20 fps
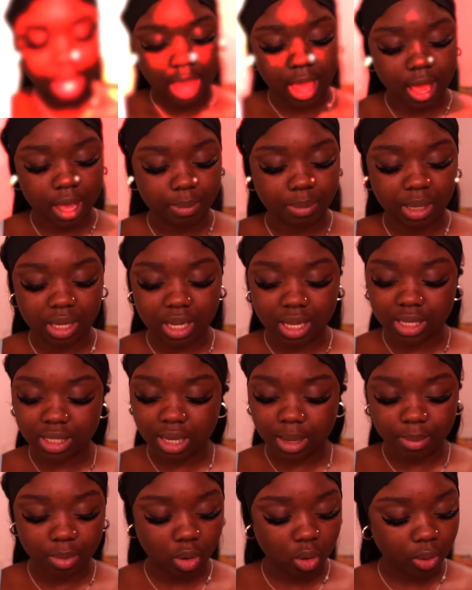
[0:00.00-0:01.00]
And because
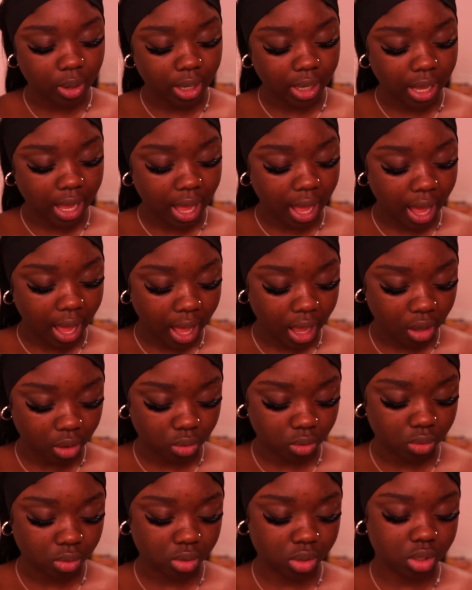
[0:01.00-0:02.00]
I'm going
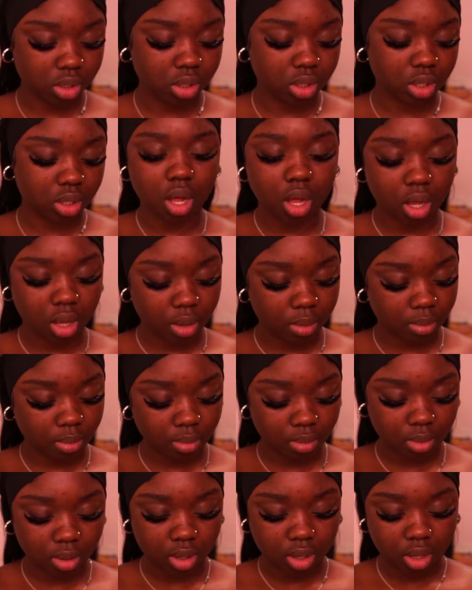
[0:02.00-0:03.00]
out
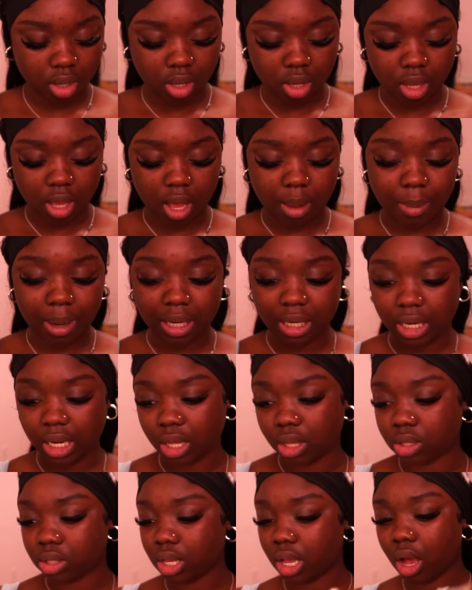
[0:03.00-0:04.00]
and my
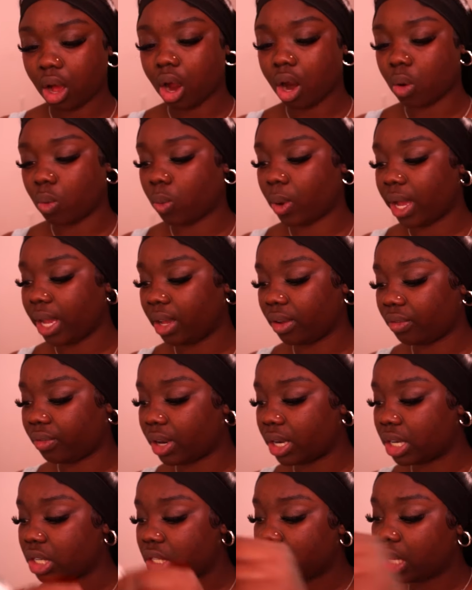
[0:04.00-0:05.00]
nails are white
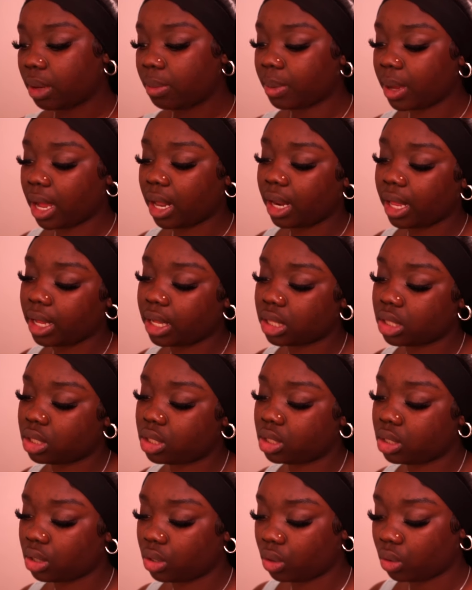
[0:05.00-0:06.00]
French tip, I like
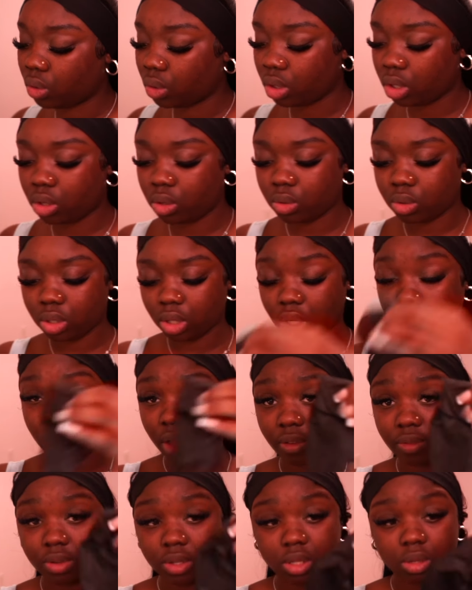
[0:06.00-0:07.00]
to use
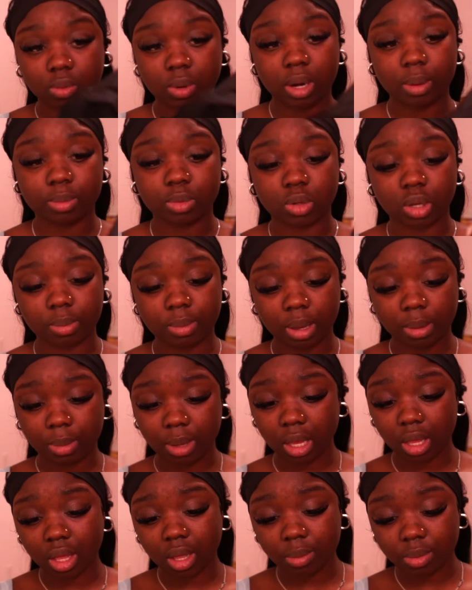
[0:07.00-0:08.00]
gloves when I'm doing my
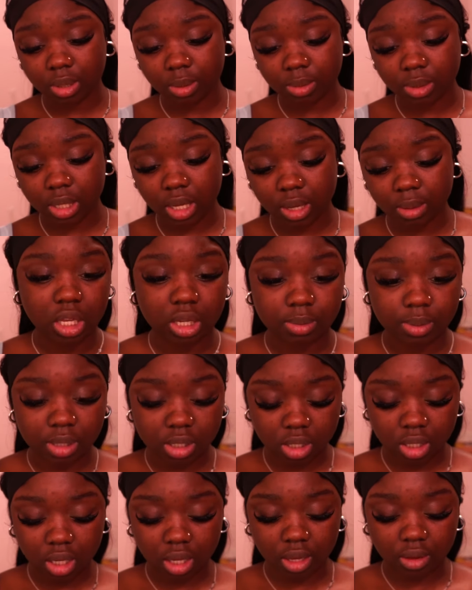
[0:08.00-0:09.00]
makeup sometimes,
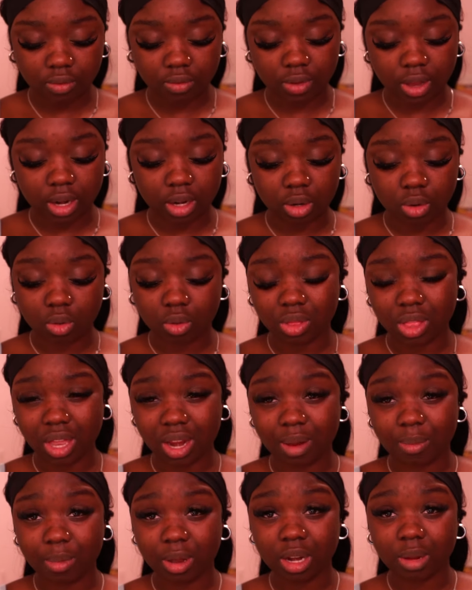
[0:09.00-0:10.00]
especially if I know that
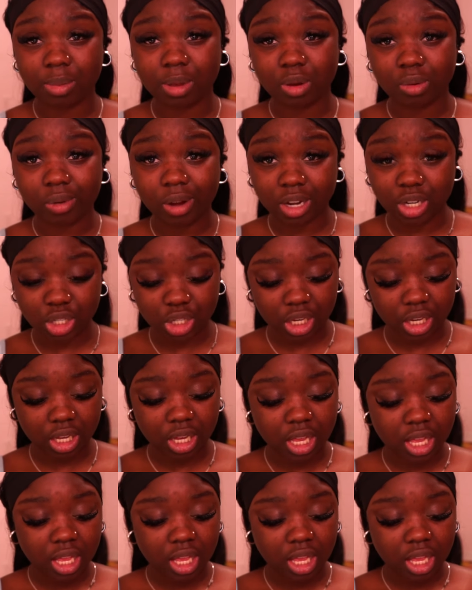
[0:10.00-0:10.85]
I'm gonna be rushing.